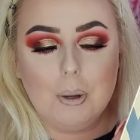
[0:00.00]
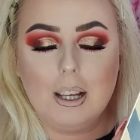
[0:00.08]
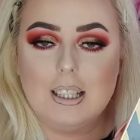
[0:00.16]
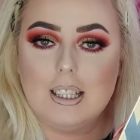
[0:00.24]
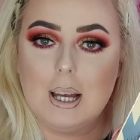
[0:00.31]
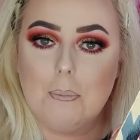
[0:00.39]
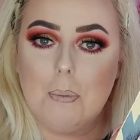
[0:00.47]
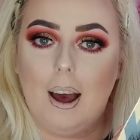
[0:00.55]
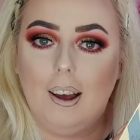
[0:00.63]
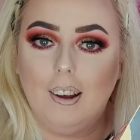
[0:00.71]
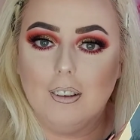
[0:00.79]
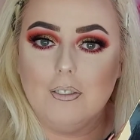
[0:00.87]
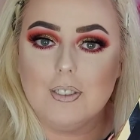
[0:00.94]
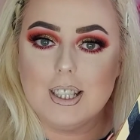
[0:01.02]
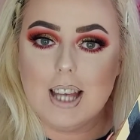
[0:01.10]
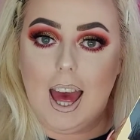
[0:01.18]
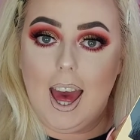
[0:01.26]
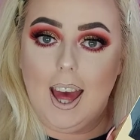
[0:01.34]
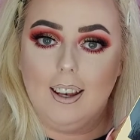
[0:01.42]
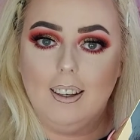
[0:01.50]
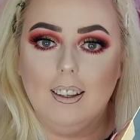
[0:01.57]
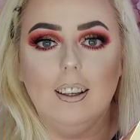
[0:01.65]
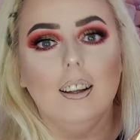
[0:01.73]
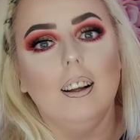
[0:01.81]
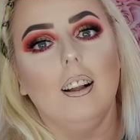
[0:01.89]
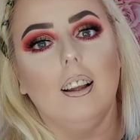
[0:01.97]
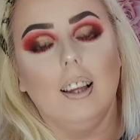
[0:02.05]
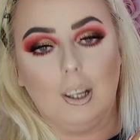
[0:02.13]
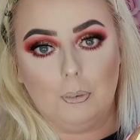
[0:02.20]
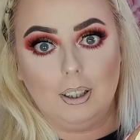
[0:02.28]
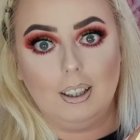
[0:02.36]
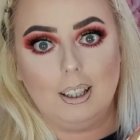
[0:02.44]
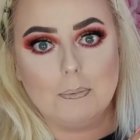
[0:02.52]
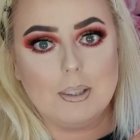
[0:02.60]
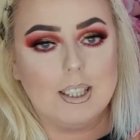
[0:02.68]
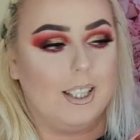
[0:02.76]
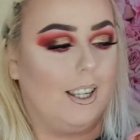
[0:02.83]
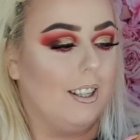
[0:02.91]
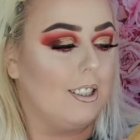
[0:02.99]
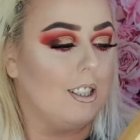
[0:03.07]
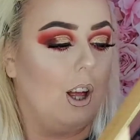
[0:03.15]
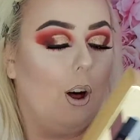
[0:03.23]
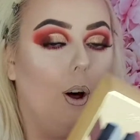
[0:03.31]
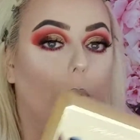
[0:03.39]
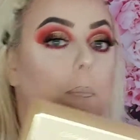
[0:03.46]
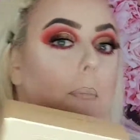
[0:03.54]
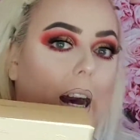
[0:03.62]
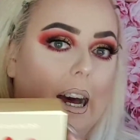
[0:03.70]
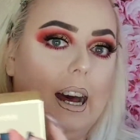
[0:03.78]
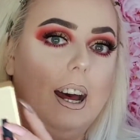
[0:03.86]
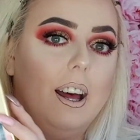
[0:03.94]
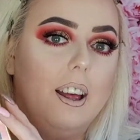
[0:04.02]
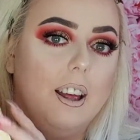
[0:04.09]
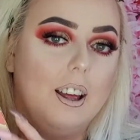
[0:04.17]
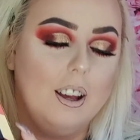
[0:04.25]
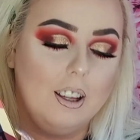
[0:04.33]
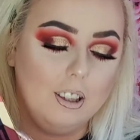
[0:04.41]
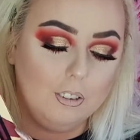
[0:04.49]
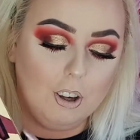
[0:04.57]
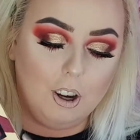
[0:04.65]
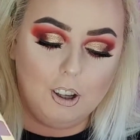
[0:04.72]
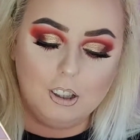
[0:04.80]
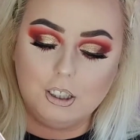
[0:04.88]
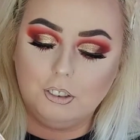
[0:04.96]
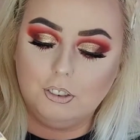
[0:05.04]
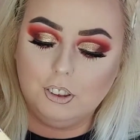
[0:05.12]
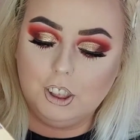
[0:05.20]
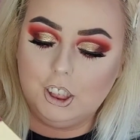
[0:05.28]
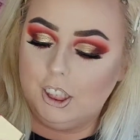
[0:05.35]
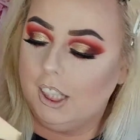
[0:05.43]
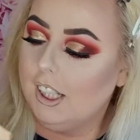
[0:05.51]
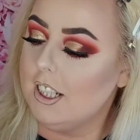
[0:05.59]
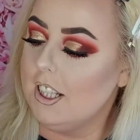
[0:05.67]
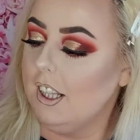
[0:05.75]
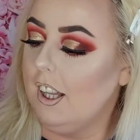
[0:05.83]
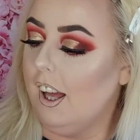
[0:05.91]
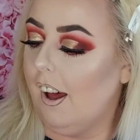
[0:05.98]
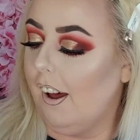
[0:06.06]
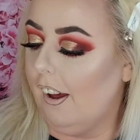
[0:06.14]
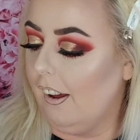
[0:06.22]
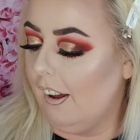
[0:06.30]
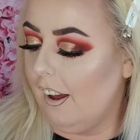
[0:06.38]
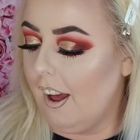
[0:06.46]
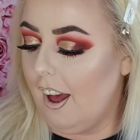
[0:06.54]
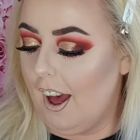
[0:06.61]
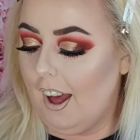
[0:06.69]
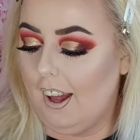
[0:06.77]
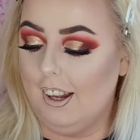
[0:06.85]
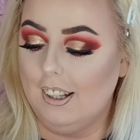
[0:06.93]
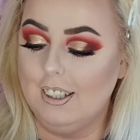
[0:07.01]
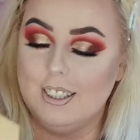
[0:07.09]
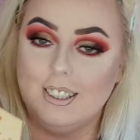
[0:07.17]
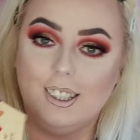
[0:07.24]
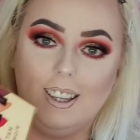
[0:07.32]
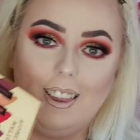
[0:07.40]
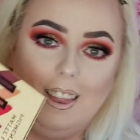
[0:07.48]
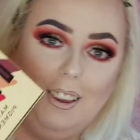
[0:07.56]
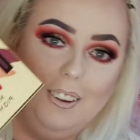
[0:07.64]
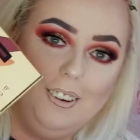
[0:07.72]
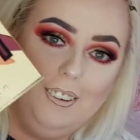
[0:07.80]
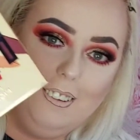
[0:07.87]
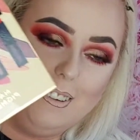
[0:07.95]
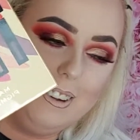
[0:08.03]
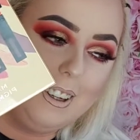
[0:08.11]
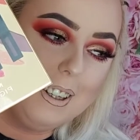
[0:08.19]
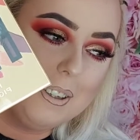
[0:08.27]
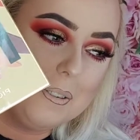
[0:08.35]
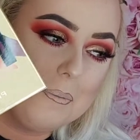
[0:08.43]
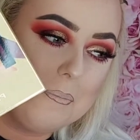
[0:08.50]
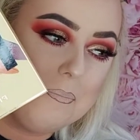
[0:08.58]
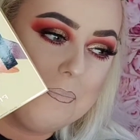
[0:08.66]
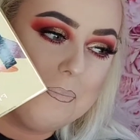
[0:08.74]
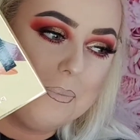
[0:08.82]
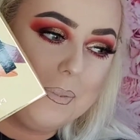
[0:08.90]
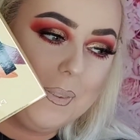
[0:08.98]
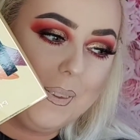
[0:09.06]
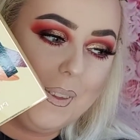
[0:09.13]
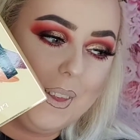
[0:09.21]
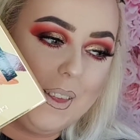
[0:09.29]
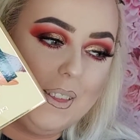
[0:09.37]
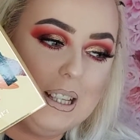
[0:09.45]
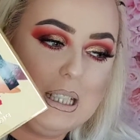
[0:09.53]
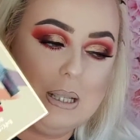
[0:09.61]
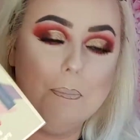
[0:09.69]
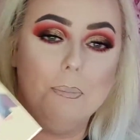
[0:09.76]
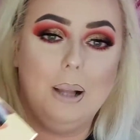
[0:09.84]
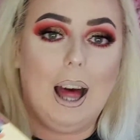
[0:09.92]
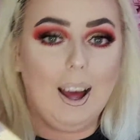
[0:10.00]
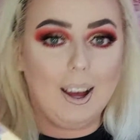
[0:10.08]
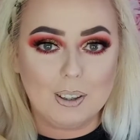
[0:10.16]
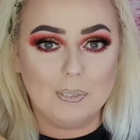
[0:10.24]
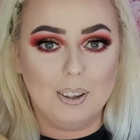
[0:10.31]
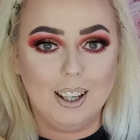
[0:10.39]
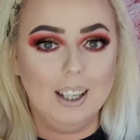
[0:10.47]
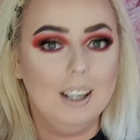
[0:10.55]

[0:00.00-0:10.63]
It's a pack of 10 liquid lipsticks. They're all matte and they've got all different shades in there. And look, there's a black one.